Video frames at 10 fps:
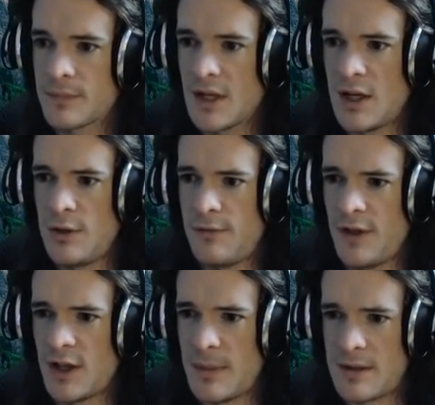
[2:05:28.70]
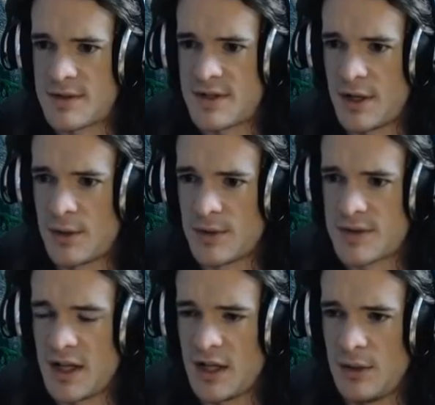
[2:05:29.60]
How do you feel about Cyril
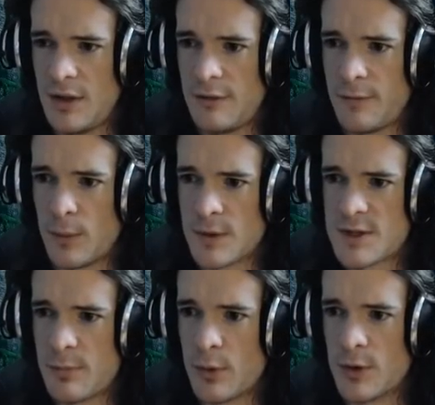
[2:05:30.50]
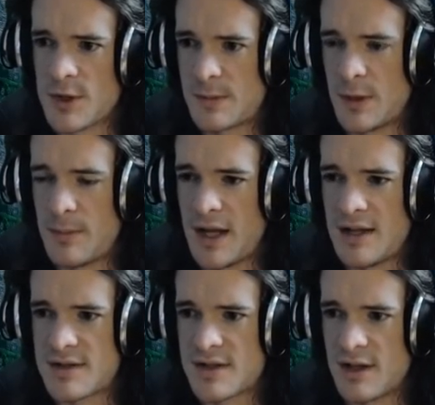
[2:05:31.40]
saying you need 4 spores per
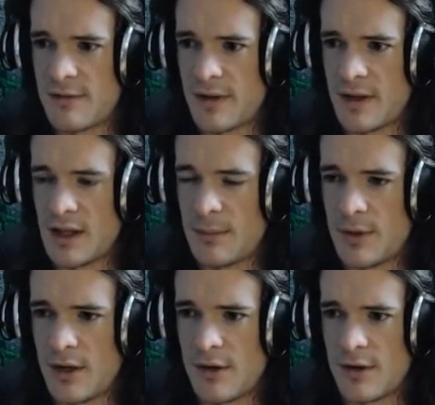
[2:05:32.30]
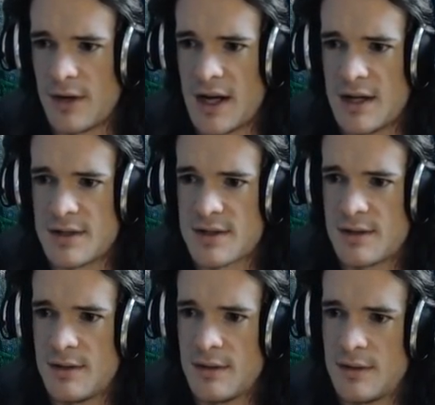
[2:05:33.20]
base to defend Liberator harass?
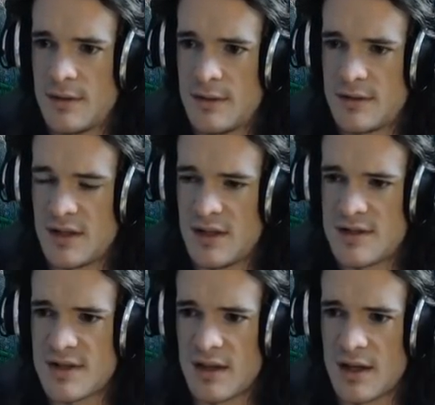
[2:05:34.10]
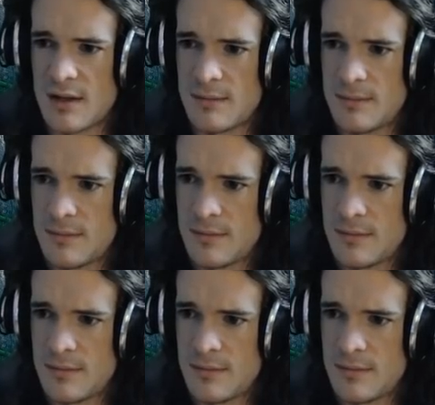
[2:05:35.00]
Did he say that?